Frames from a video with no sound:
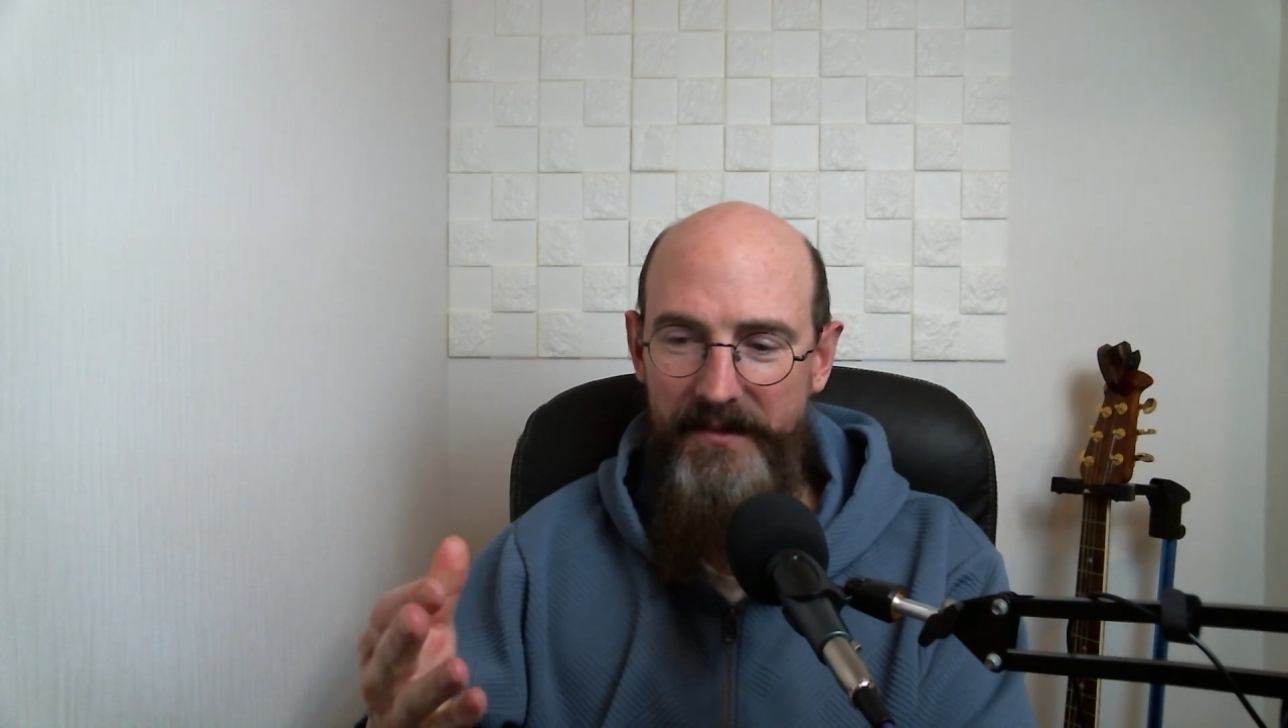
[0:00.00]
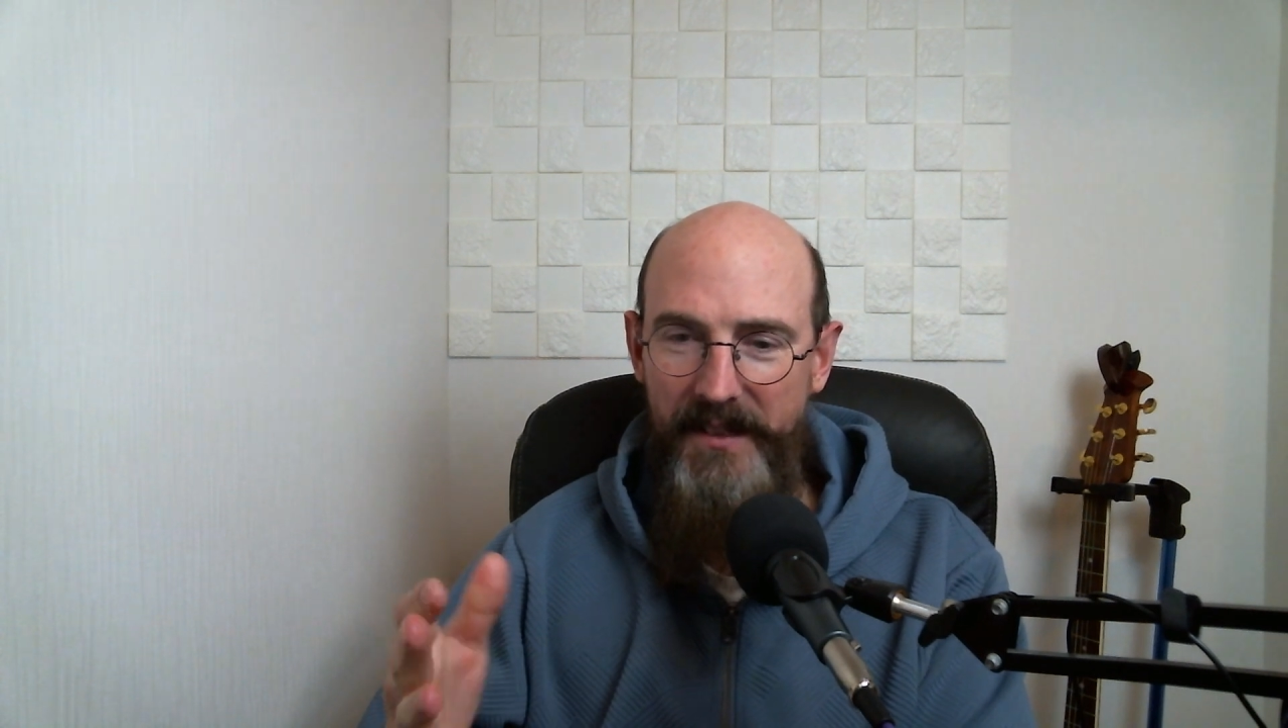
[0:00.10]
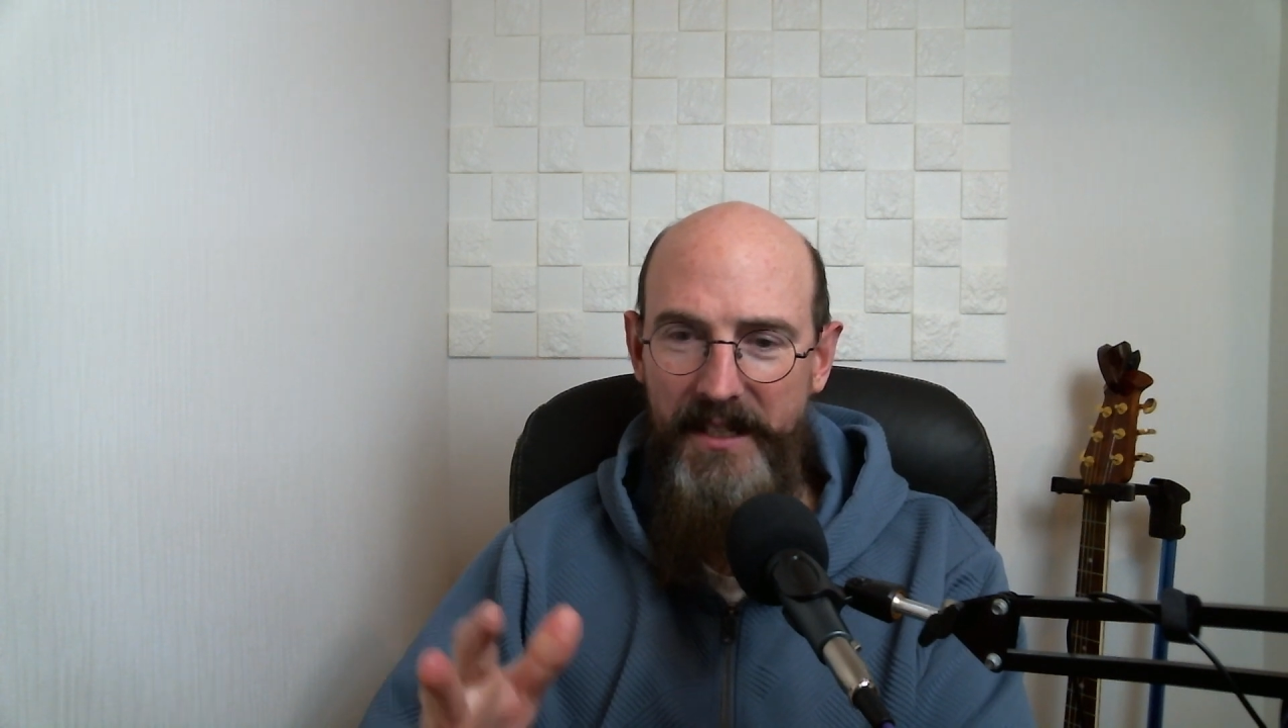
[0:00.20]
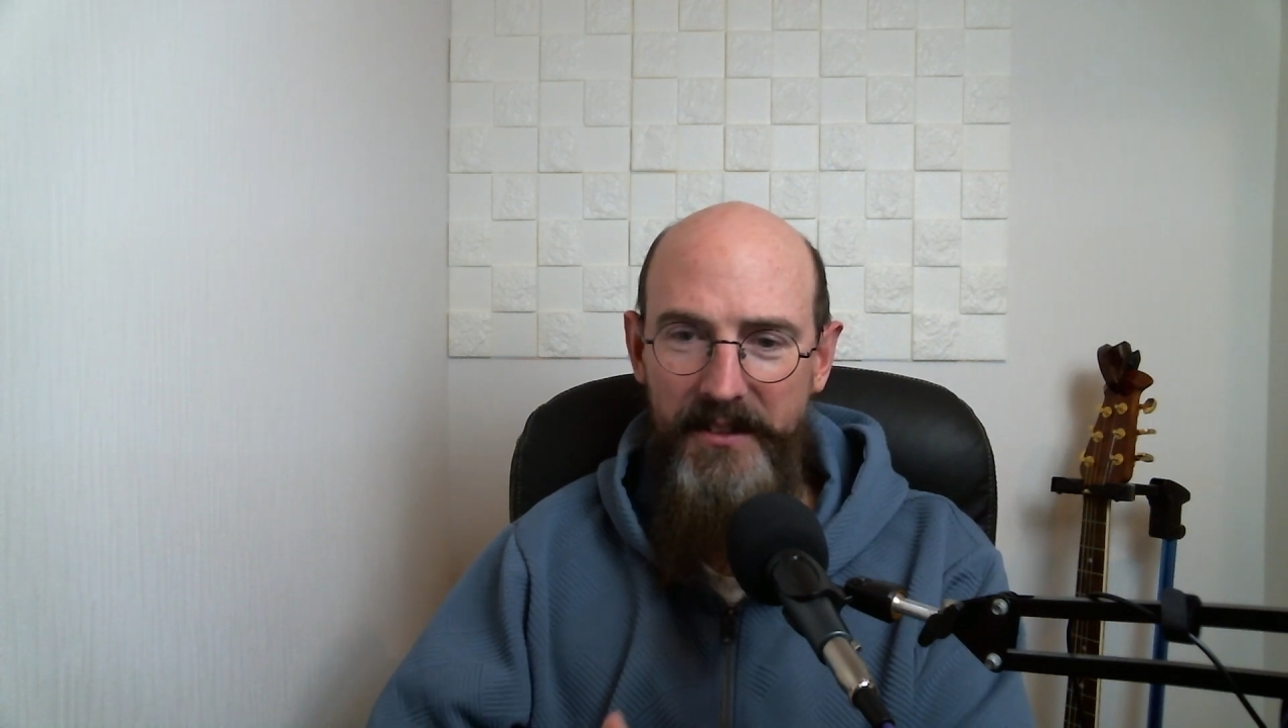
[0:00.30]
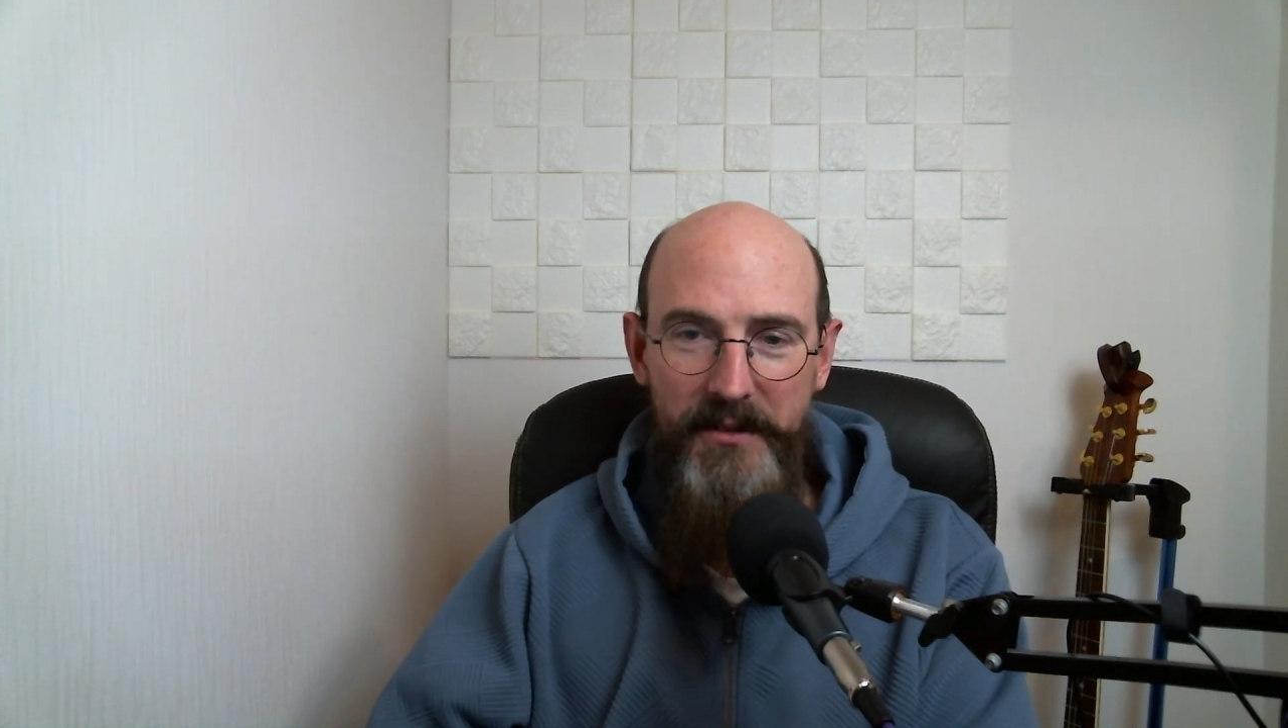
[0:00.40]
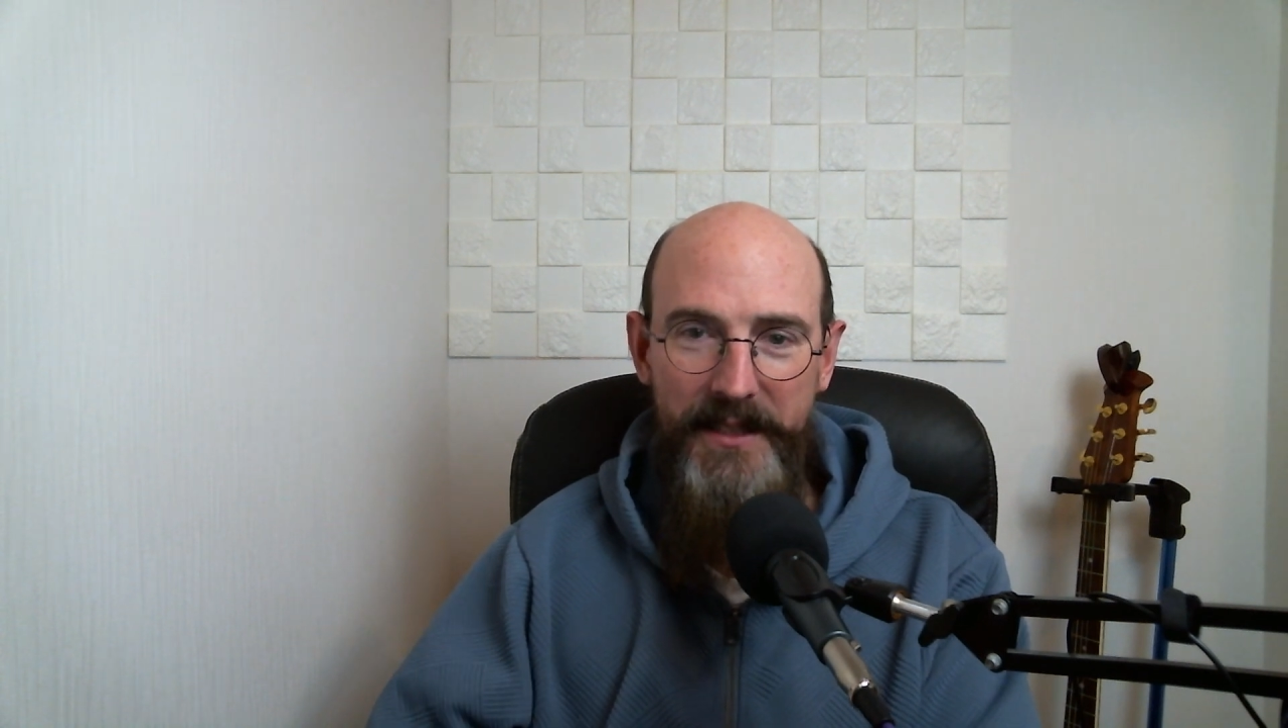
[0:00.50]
New